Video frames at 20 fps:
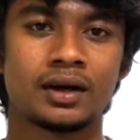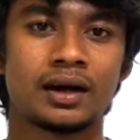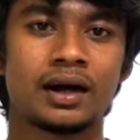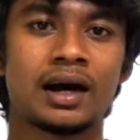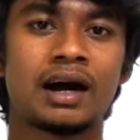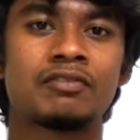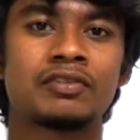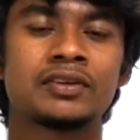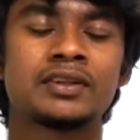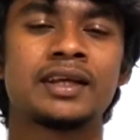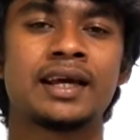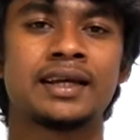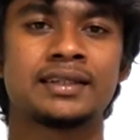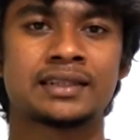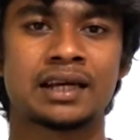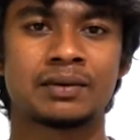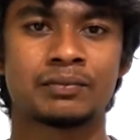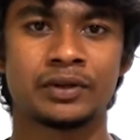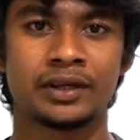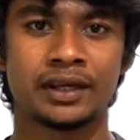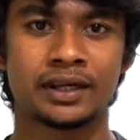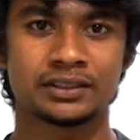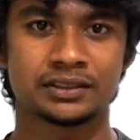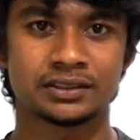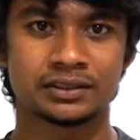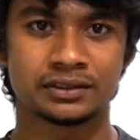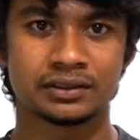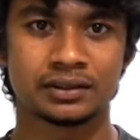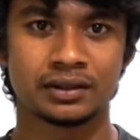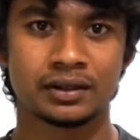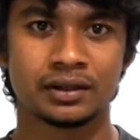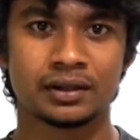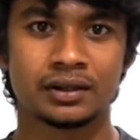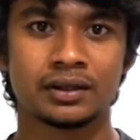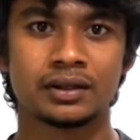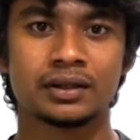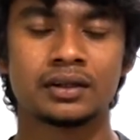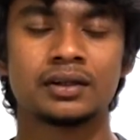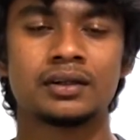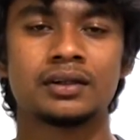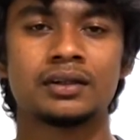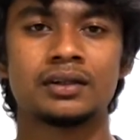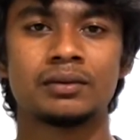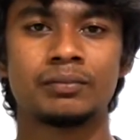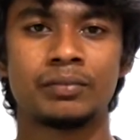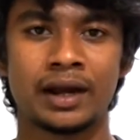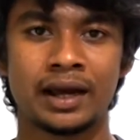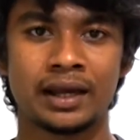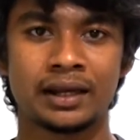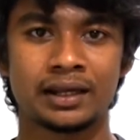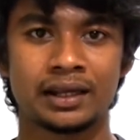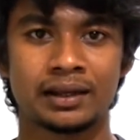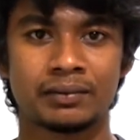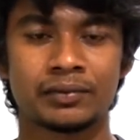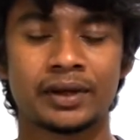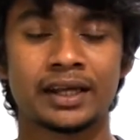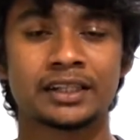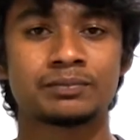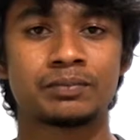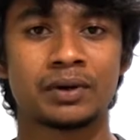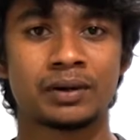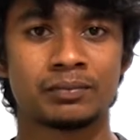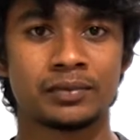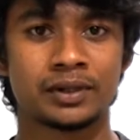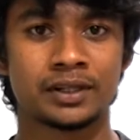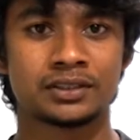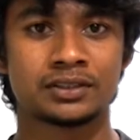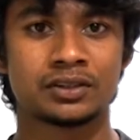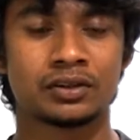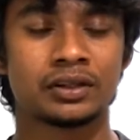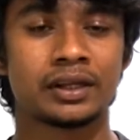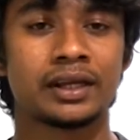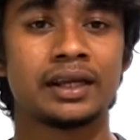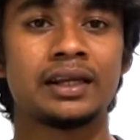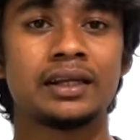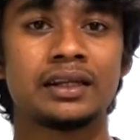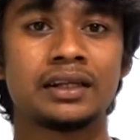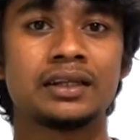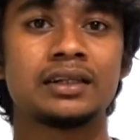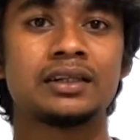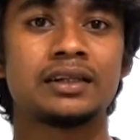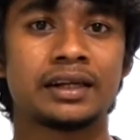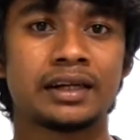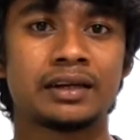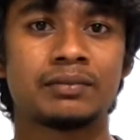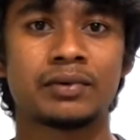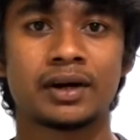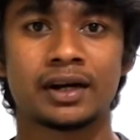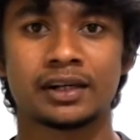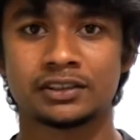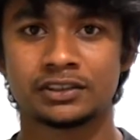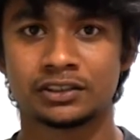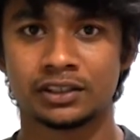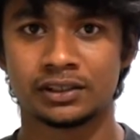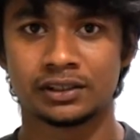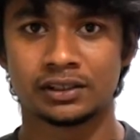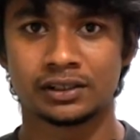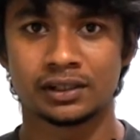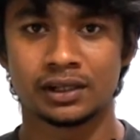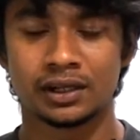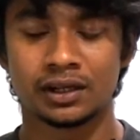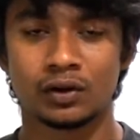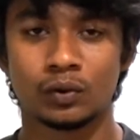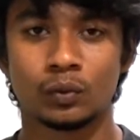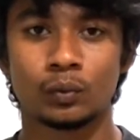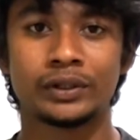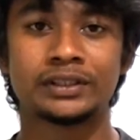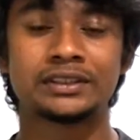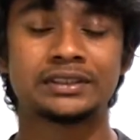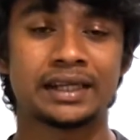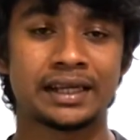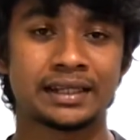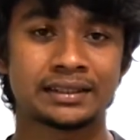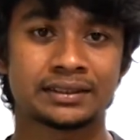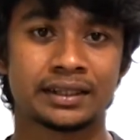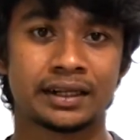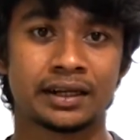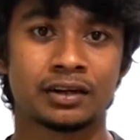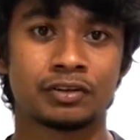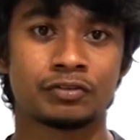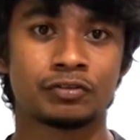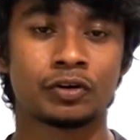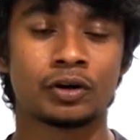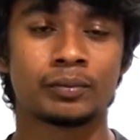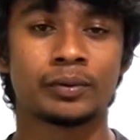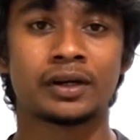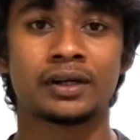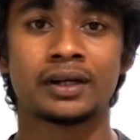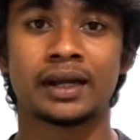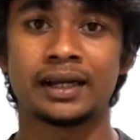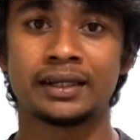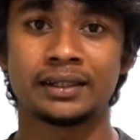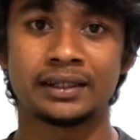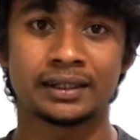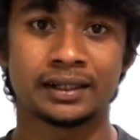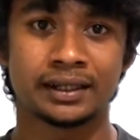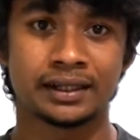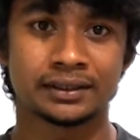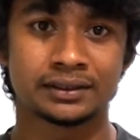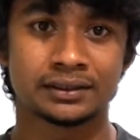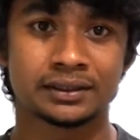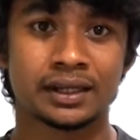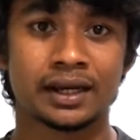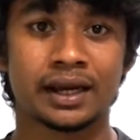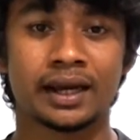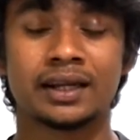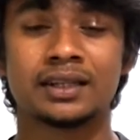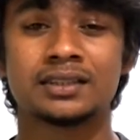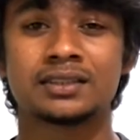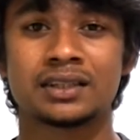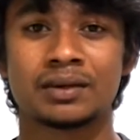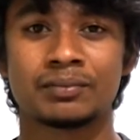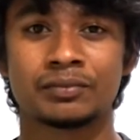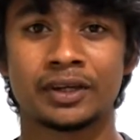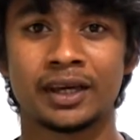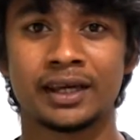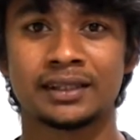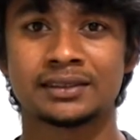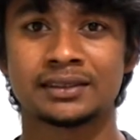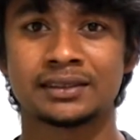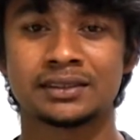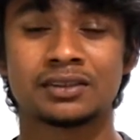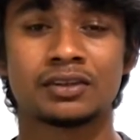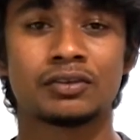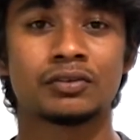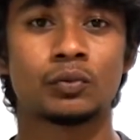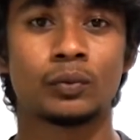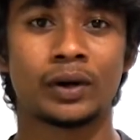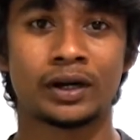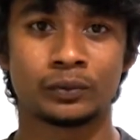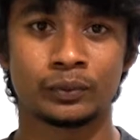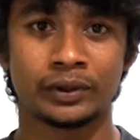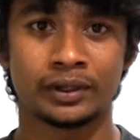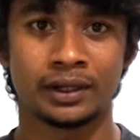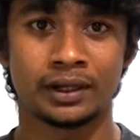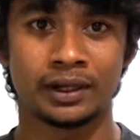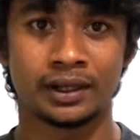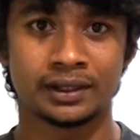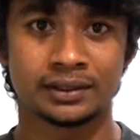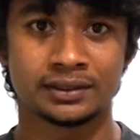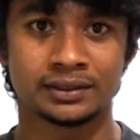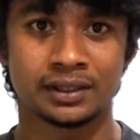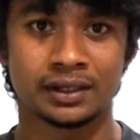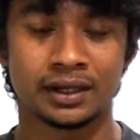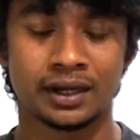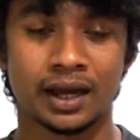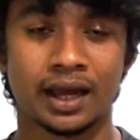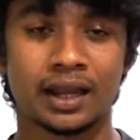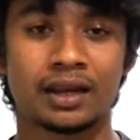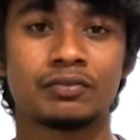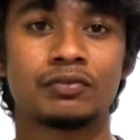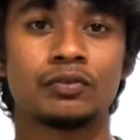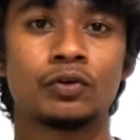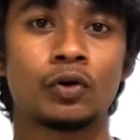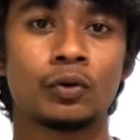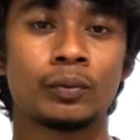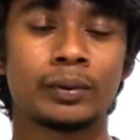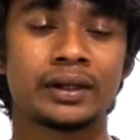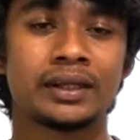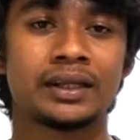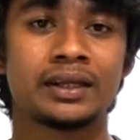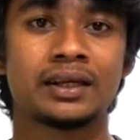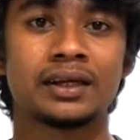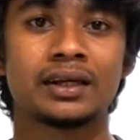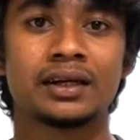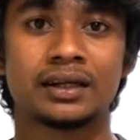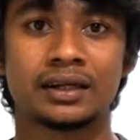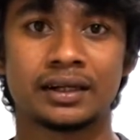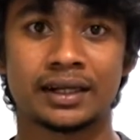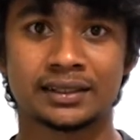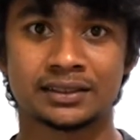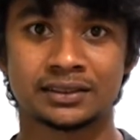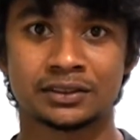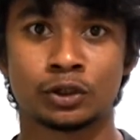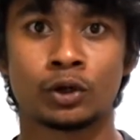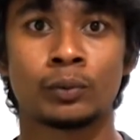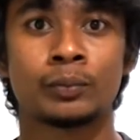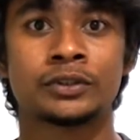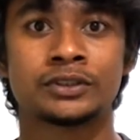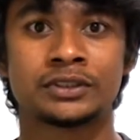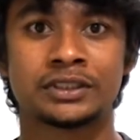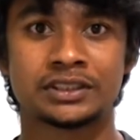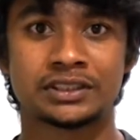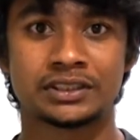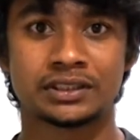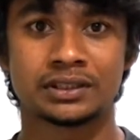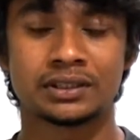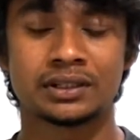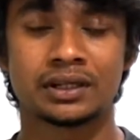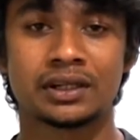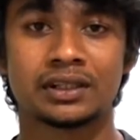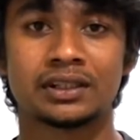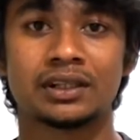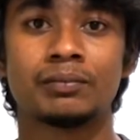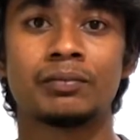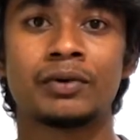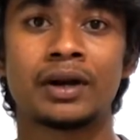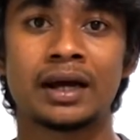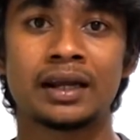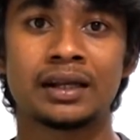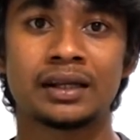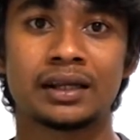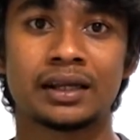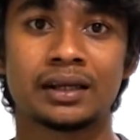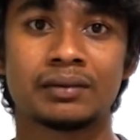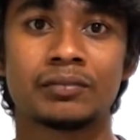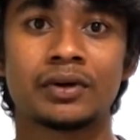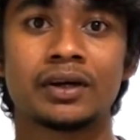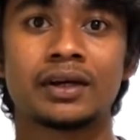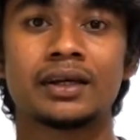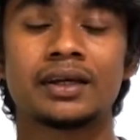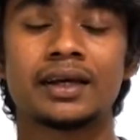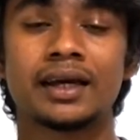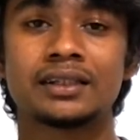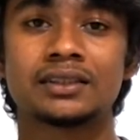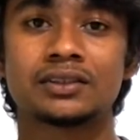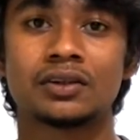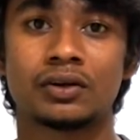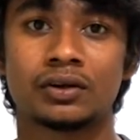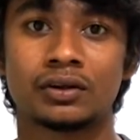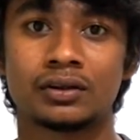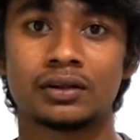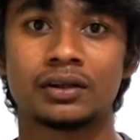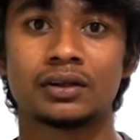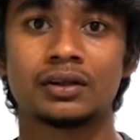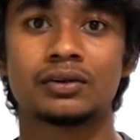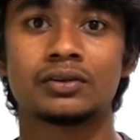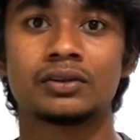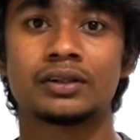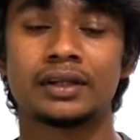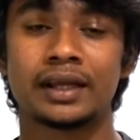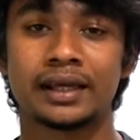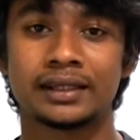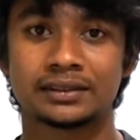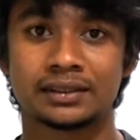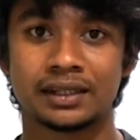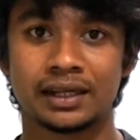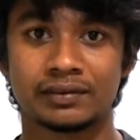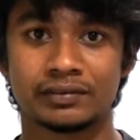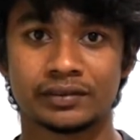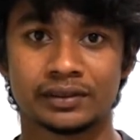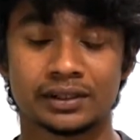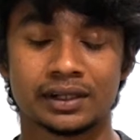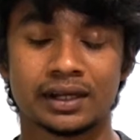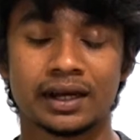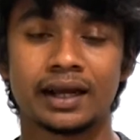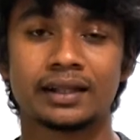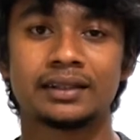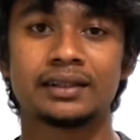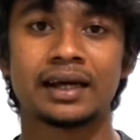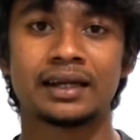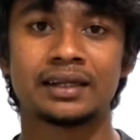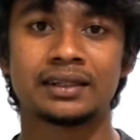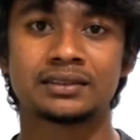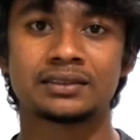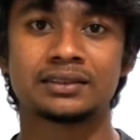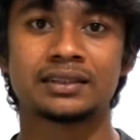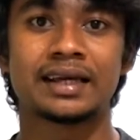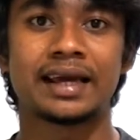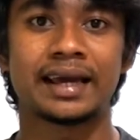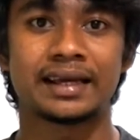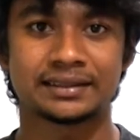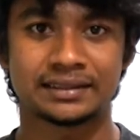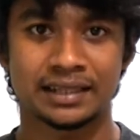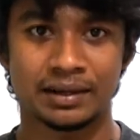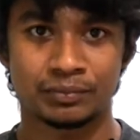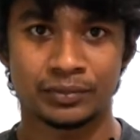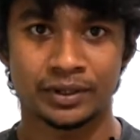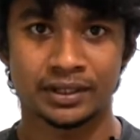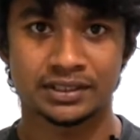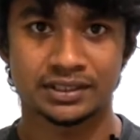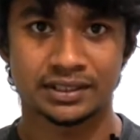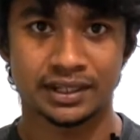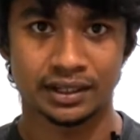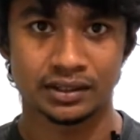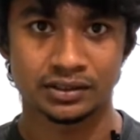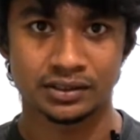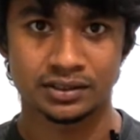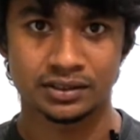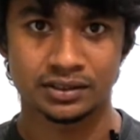After the examination, the brand name gets published on the Indian Trademark Journal, which stays there for about 90 days and in some cases 120 days. And if nobody raises an opposition, the brand name gets on to the next level, that is the acceptance stage.